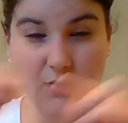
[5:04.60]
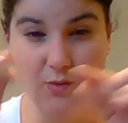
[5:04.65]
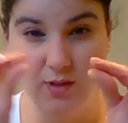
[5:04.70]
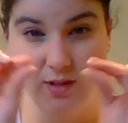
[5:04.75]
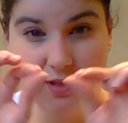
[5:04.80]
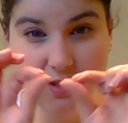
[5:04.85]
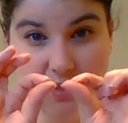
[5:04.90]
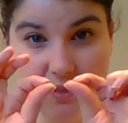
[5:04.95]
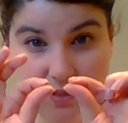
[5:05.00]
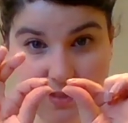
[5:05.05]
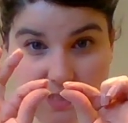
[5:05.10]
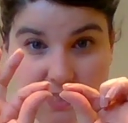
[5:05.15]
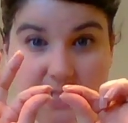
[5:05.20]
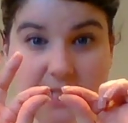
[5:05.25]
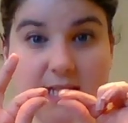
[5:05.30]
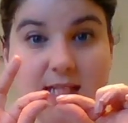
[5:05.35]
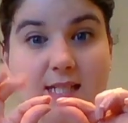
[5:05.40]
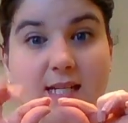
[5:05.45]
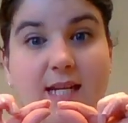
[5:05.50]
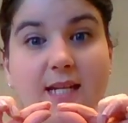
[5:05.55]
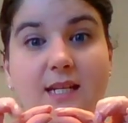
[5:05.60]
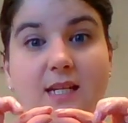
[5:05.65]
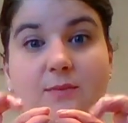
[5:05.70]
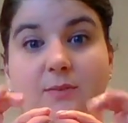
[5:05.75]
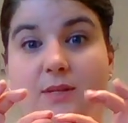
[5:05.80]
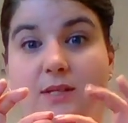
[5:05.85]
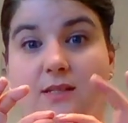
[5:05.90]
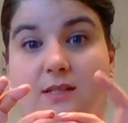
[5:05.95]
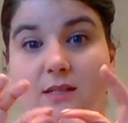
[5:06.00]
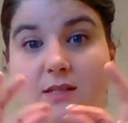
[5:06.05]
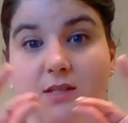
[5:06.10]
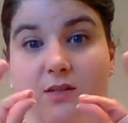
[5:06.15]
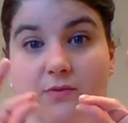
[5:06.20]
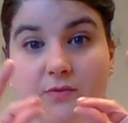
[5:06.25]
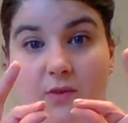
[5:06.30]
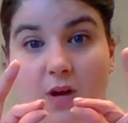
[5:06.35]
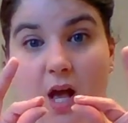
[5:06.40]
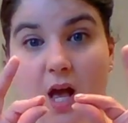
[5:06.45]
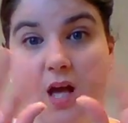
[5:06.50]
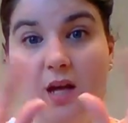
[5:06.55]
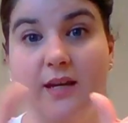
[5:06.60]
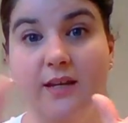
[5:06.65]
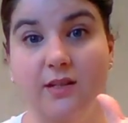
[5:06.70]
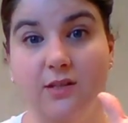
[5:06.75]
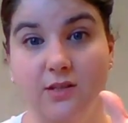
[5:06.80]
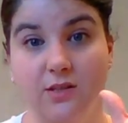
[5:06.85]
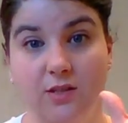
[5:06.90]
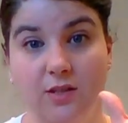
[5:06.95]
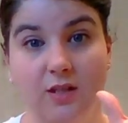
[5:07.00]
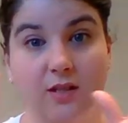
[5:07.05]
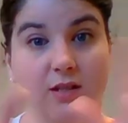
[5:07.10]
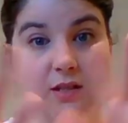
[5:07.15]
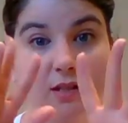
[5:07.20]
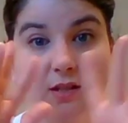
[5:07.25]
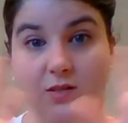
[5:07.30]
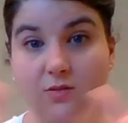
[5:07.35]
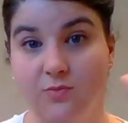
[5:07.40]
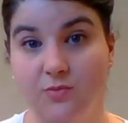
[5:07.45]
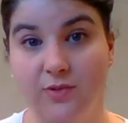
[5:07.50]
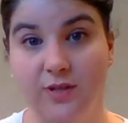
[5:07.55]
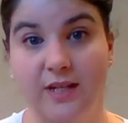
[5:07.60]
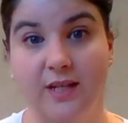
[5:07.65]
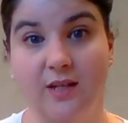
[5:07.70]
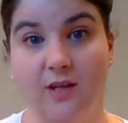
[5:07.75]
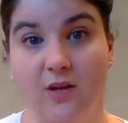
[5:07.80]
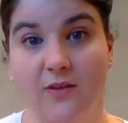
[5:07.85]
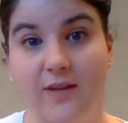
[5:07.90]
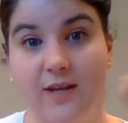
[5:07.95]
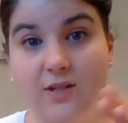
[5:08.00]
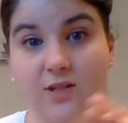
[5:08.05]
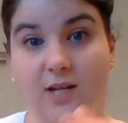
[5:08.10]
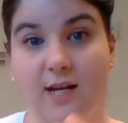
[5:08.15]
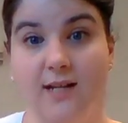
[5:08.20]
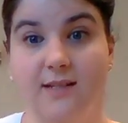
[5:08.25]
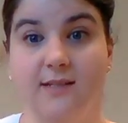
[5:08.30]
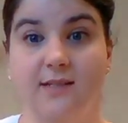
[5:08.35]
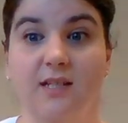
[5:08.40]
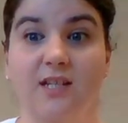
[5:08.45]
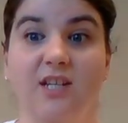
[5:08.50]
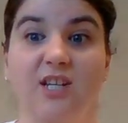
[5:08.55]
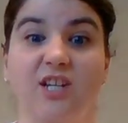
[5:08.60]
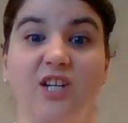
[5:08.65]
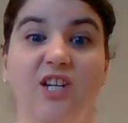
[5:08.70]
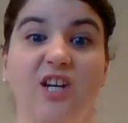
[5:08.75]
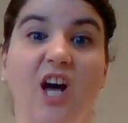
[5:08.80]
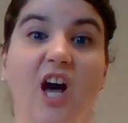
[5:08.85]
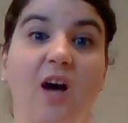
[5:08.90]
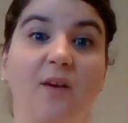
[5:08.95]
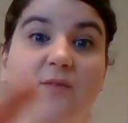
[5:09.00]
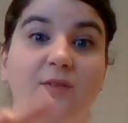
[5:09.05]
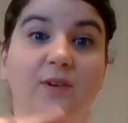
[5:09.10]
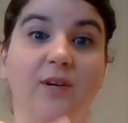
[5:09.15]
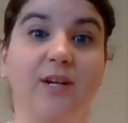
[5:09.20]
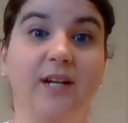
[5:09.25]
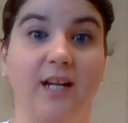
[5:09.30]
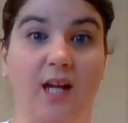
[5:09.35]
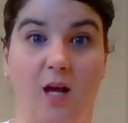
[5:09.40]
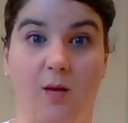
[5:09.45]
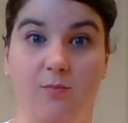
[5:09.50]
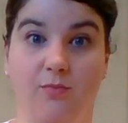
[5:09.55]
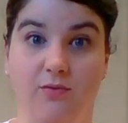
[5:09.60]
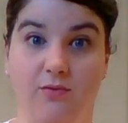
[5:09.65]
or little teeny tiny pieces of rock and dirt and debris and all that jazz cover it up,